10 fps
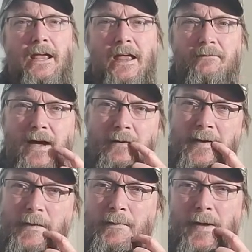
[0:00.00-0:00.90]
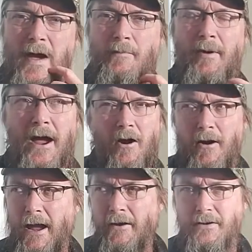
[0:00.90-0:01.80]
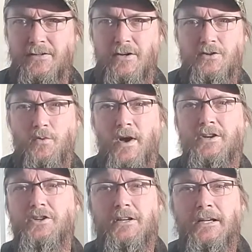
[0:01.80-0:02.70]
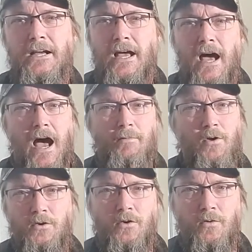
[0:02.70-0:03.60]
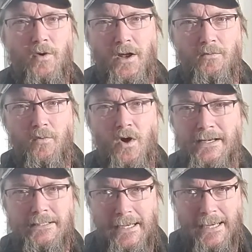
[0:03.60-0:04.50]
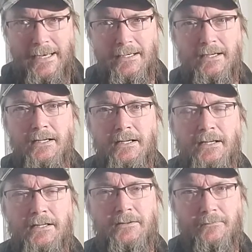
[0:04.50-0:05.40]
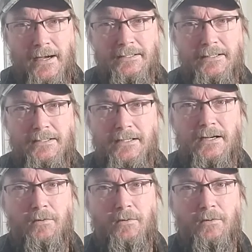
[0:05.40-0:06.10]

if I'm in a power outage situation, I'm only going to run 110 devices.